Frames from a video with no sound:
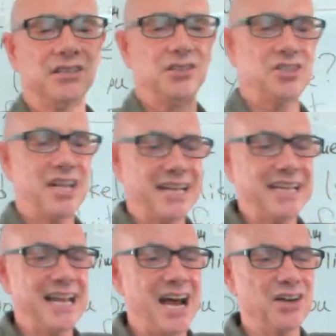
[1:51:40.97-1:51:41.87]
Check
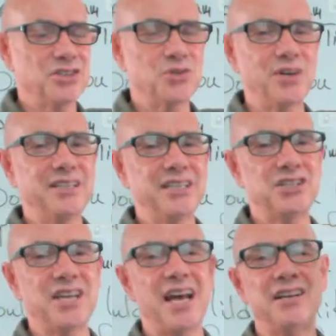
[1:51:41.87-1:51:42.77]
it out, join the
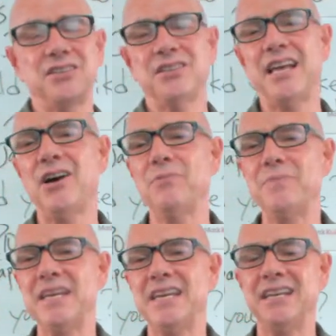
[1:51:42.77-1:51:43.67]
channel, help
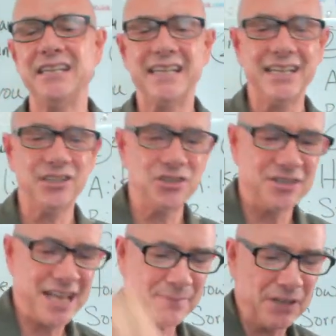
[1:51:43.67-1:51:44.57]
me, get your
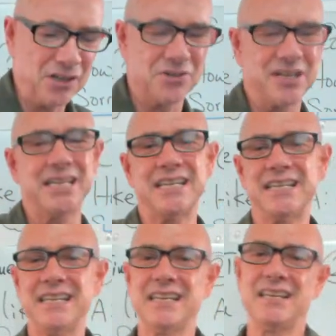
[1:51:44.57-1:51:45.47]
name in
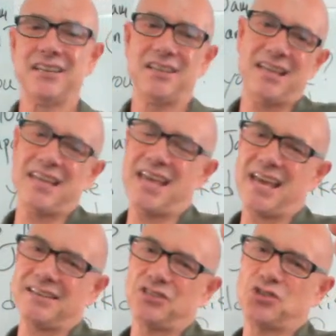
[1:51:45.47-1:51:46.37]
green,
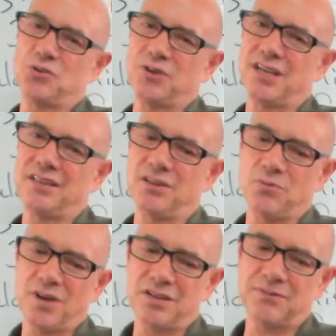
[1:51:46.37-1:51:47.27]
and join the
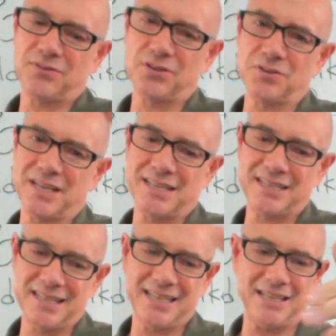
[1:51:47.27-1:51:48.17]
wonderful green
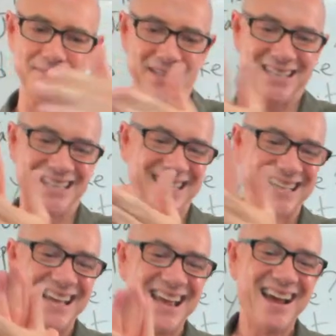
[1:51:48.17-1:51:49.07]
team.
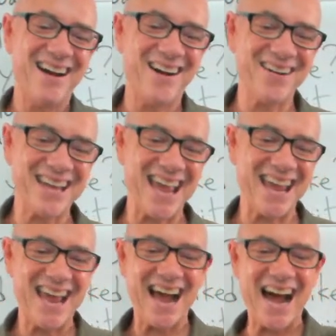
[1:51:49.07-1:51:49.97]

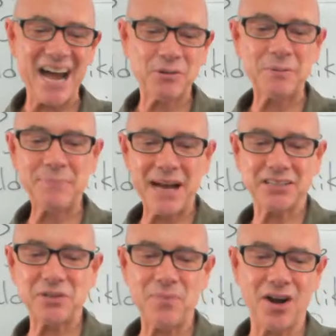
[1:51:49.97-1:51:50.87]
Okay, I will be
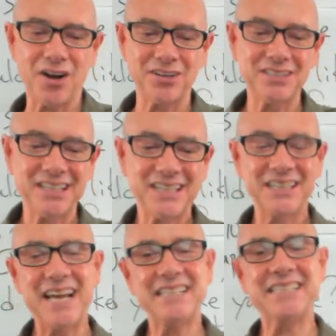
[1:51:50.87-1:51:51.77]
back tomorrow.
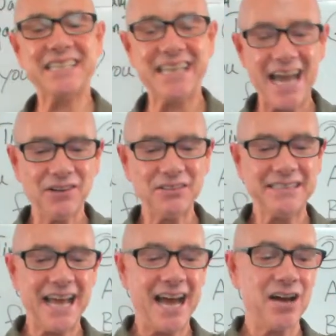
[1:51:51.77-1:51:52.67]
Let's count
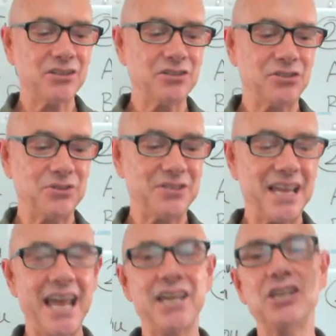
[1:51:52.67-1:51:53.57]
down to
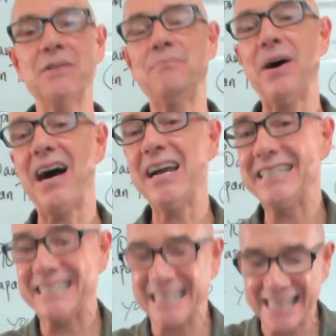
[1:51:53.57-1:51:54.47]
saying goodbye
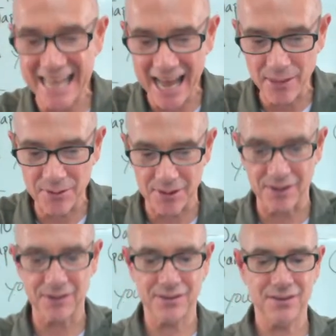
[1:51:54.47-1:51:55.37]

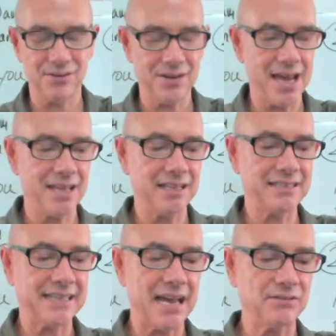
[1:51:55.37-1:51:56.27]
together. Okay,
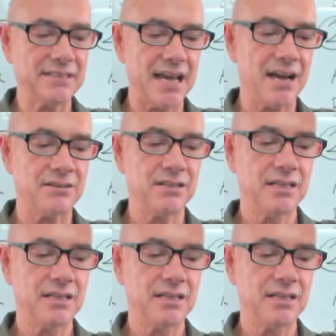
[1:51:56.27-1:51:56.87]
let's count down